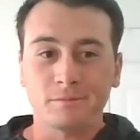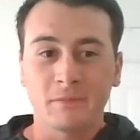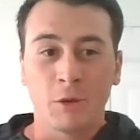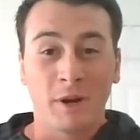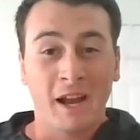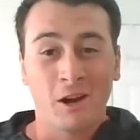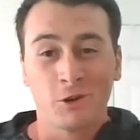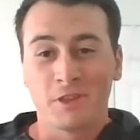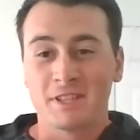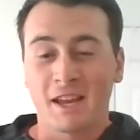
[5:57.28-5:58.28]
when I got
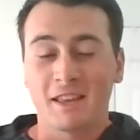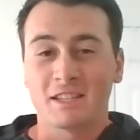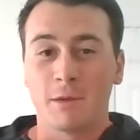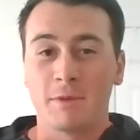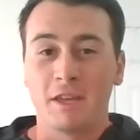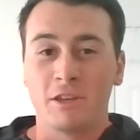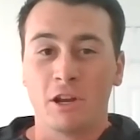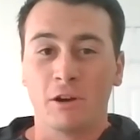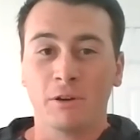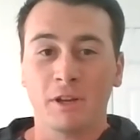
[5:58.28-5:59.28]
hurt the second time,
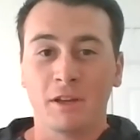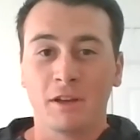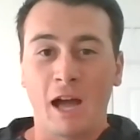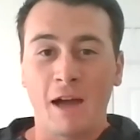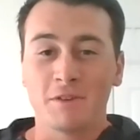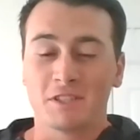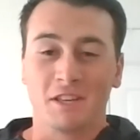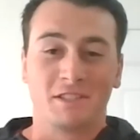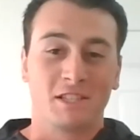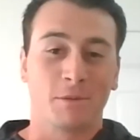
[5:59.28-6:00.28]
obviously
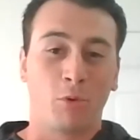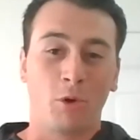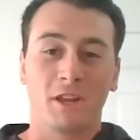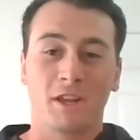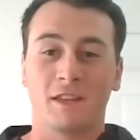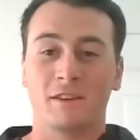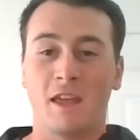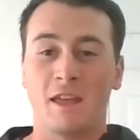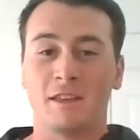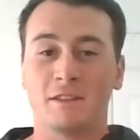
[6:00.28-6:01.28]
it's disappointing
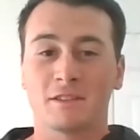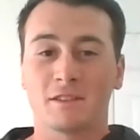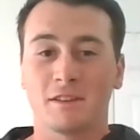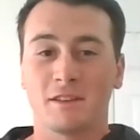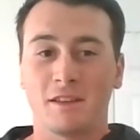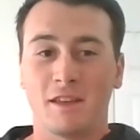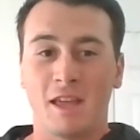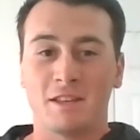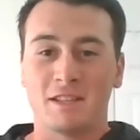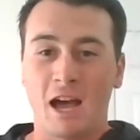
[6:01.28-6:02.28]
and it's
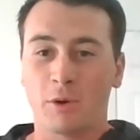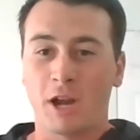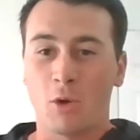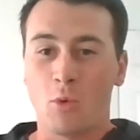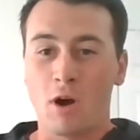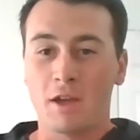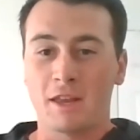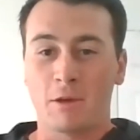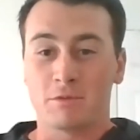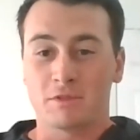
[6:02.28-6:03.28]
not what I want. And I was,